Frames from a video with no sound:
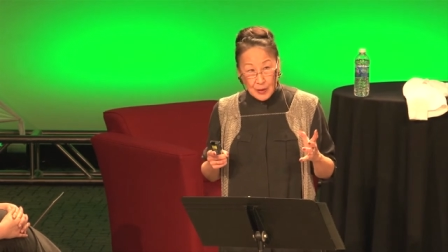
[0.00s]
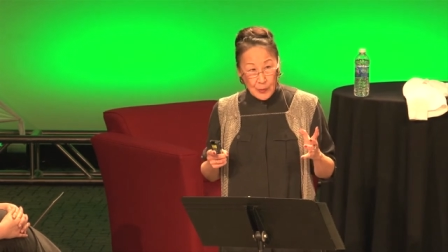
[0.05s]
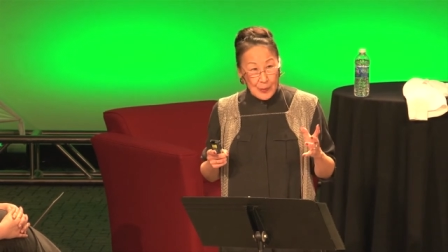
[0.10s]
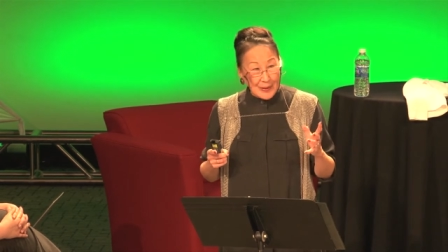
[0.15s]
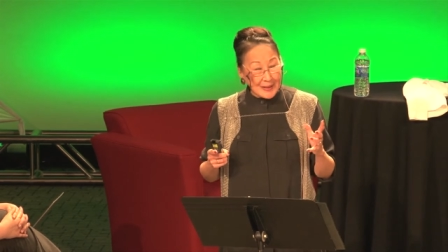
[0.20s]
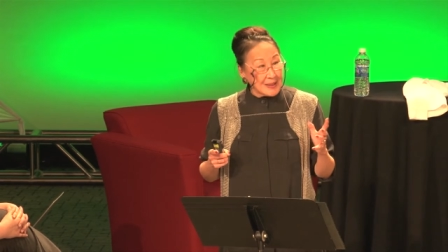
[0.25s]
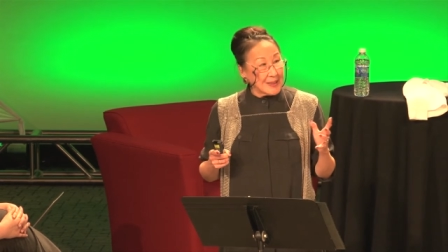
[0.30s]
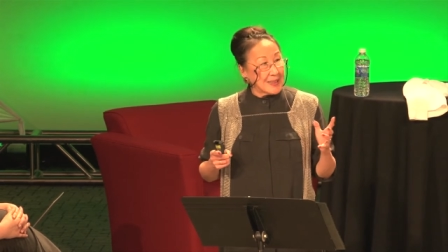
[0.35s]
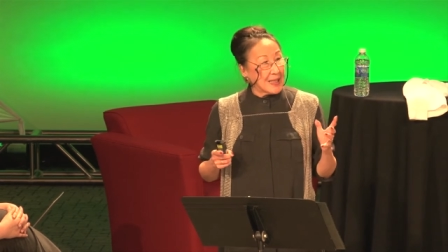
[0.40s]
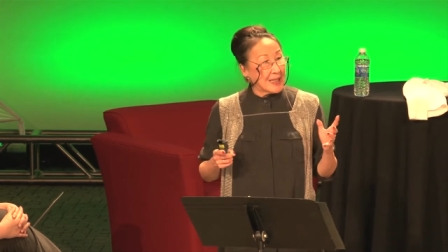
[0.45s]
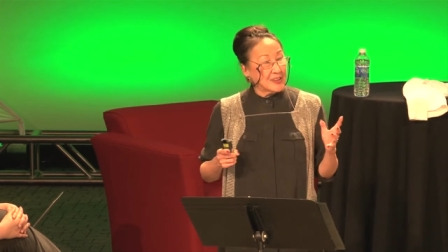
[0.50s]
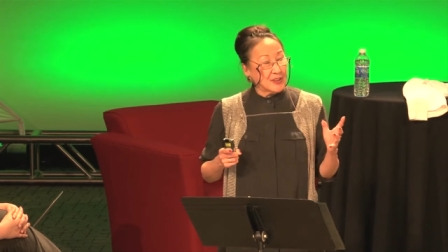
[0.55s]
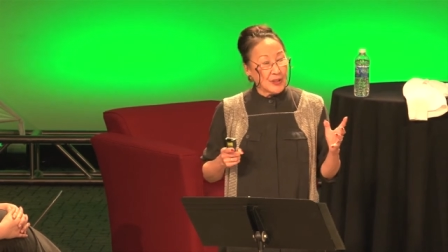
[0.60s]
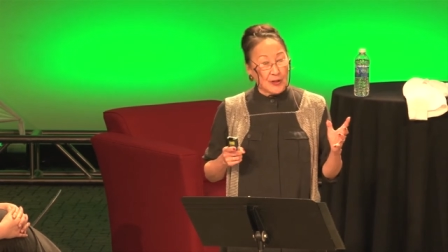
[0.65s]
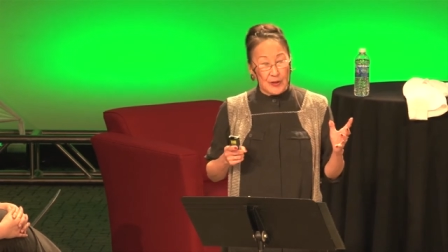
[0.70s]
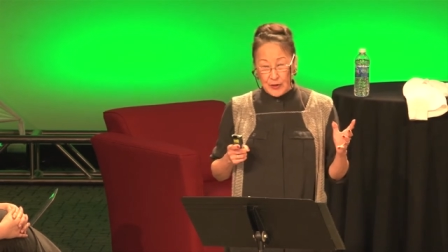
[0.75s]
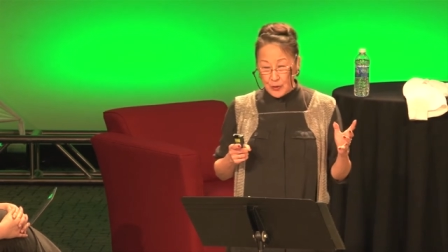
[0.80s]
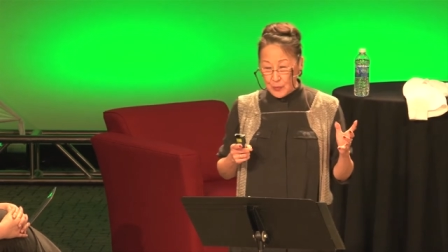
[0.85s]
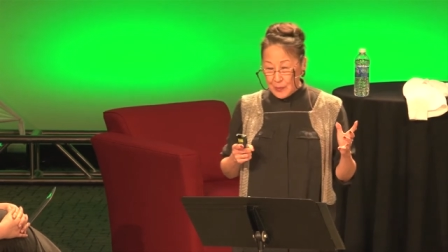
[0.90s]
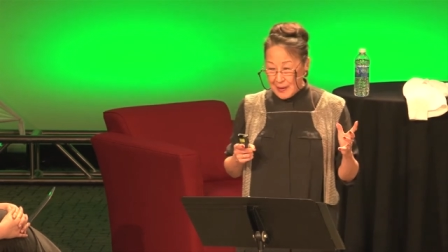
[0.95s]
Quickly, I told
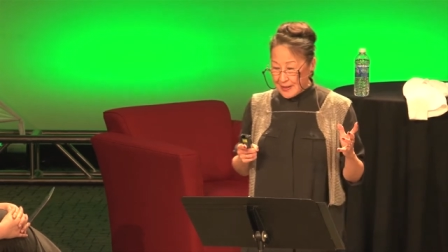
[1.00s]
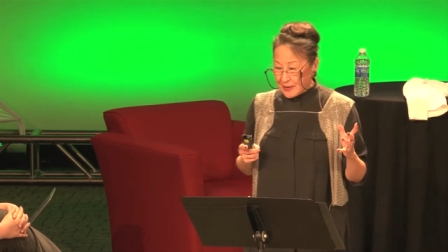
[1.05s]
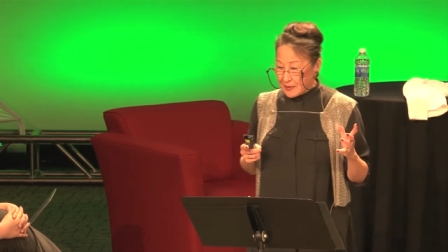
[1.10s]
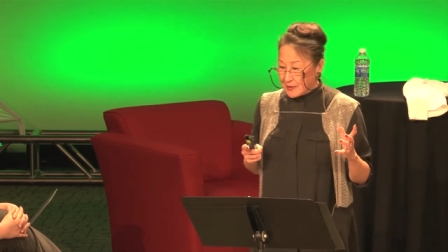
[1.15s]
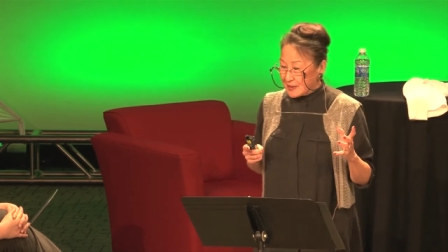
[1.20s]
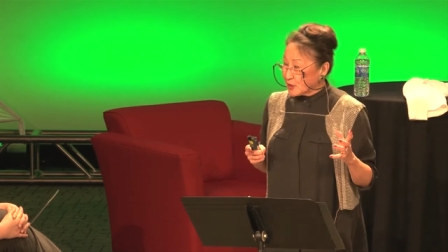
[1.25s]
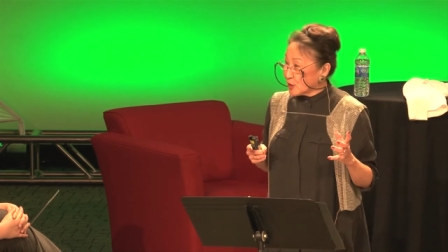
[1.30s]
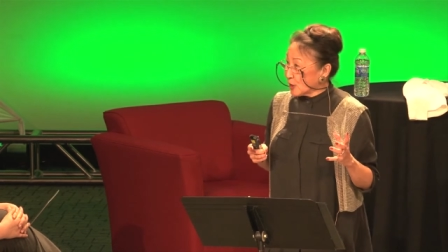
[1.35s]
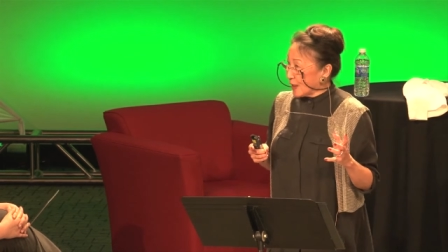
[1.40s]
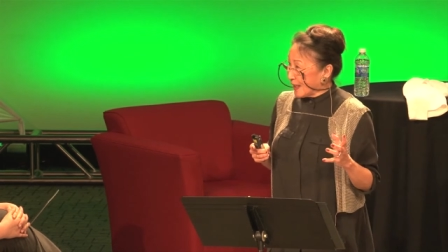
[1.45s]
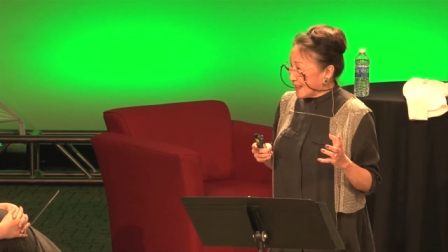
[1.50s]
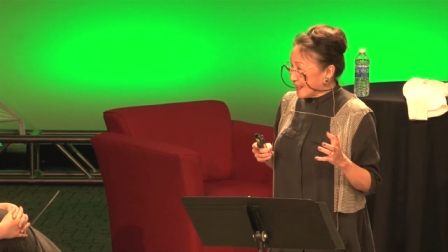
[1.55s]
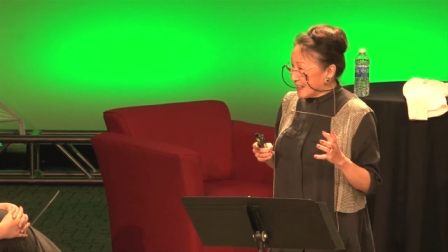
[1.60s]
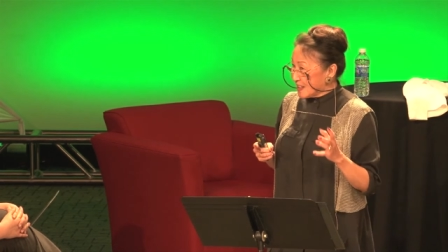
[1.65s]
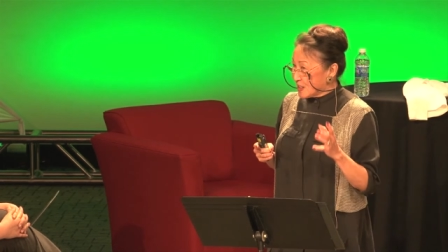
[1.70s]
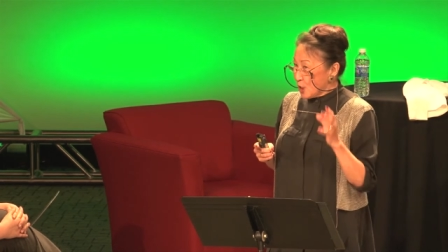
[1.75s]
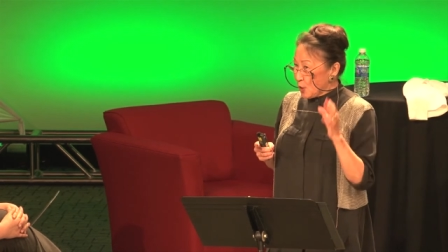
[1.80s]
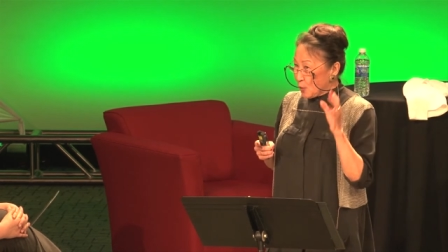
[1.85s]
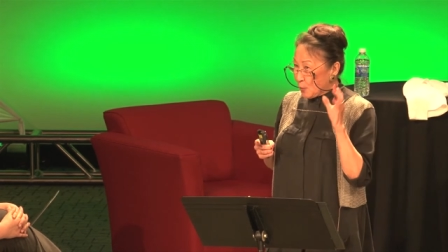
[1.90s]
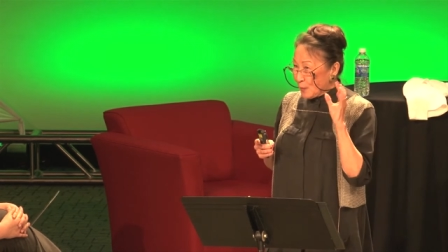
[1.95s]
the waiter in Chinese,
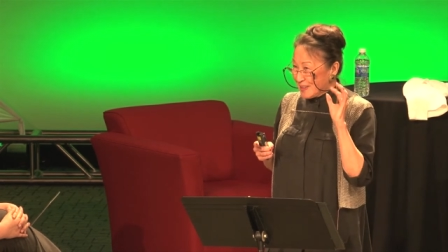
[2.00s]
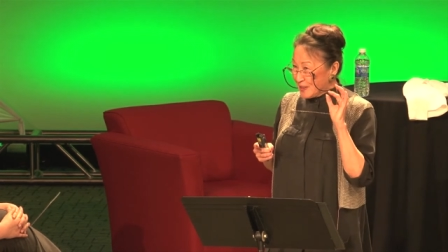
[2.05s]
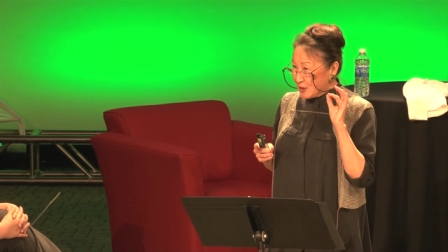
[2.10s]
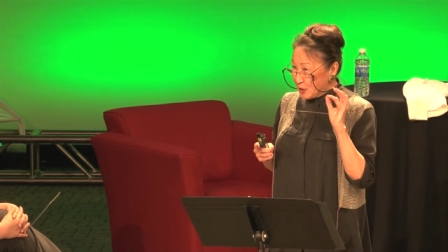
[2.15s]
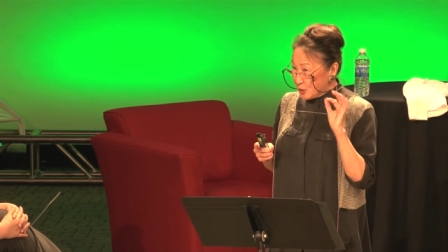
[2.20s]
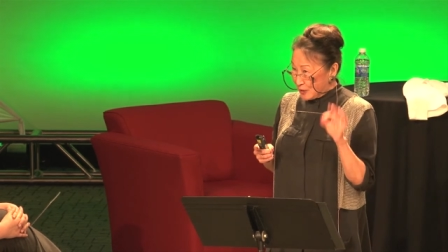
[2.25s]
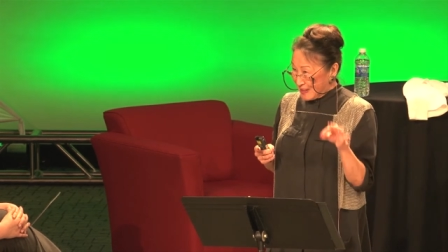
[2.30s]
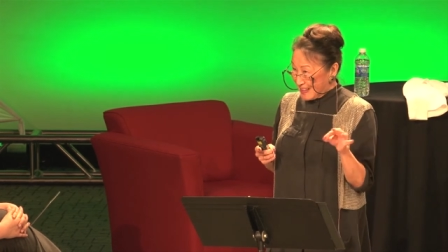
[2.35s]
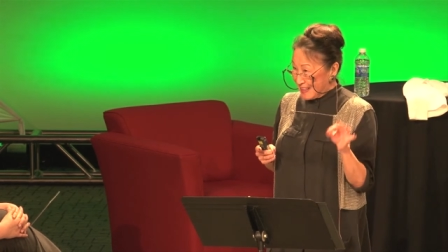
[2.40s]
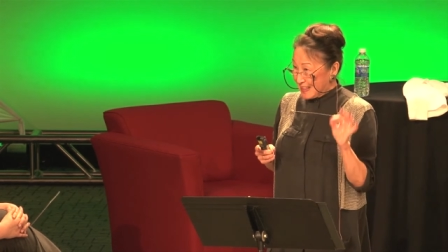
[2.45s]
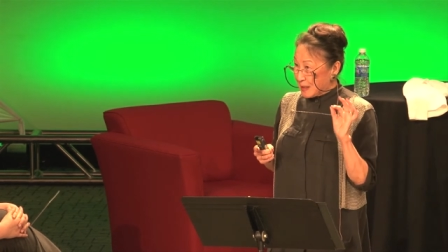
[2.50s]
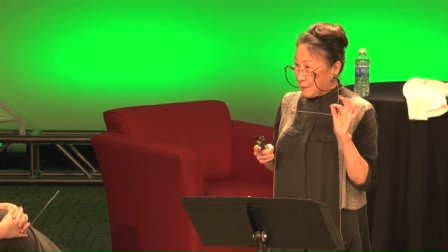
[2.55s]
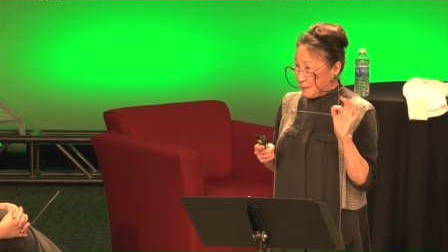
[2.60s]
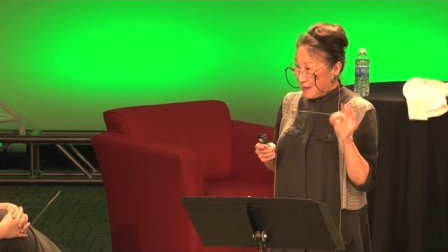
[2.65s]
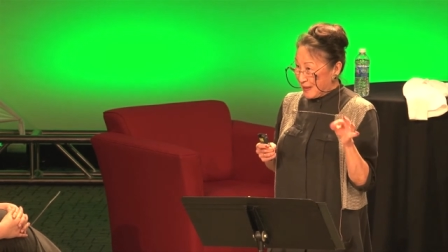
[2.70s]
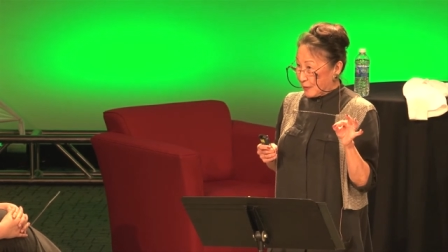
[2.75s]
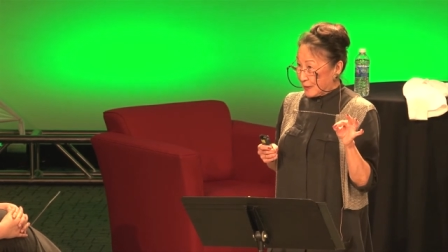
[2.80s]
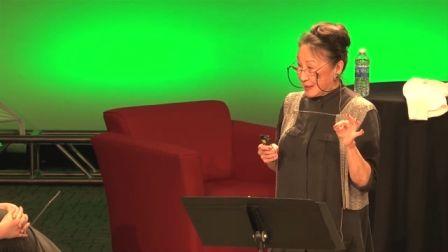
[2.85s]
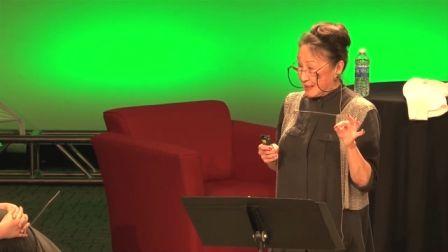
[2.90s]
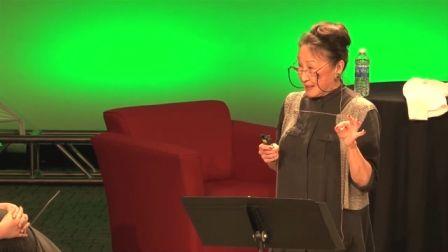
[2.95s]
we do teeth
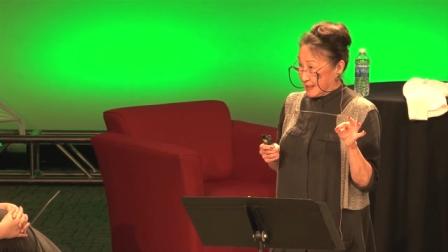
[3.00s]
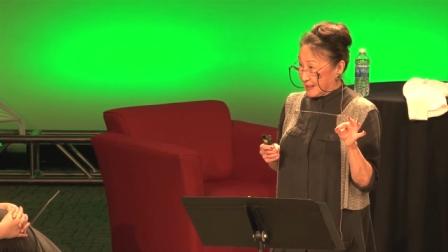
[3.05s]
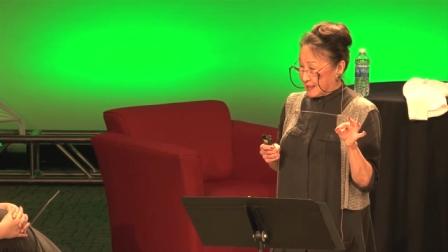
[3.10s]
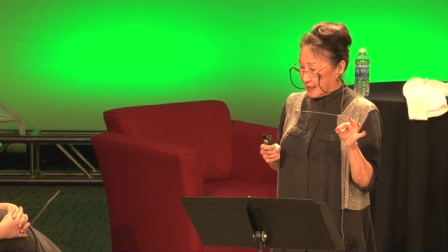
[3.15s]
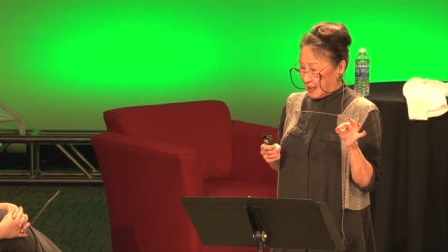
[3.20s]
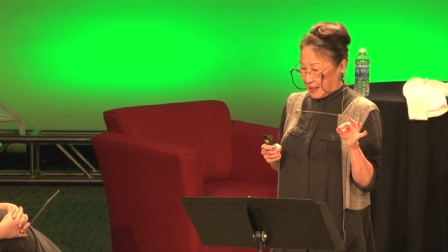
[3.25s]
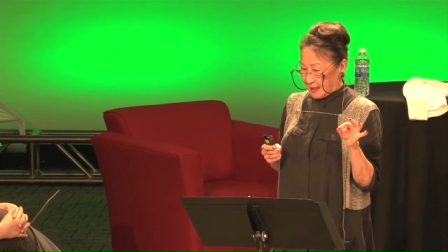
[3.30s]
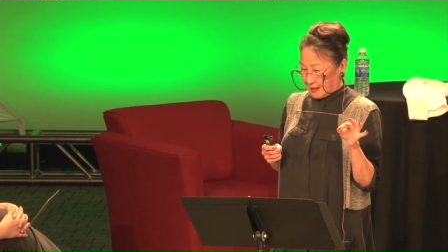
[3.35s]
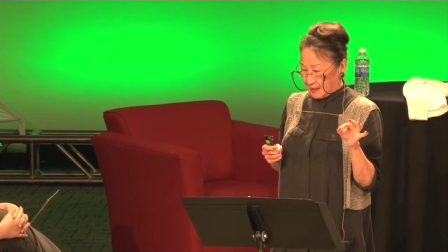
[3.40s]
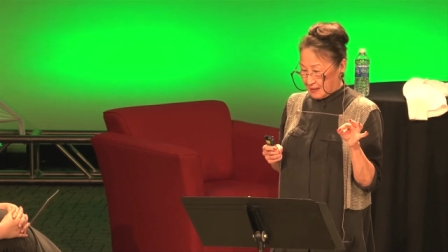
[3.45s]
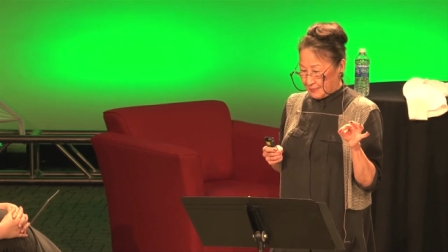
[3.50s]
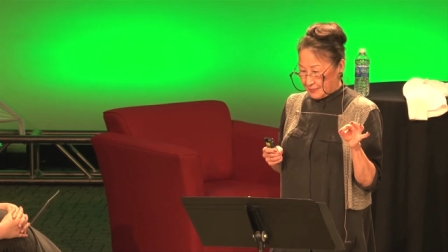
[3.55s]
American style.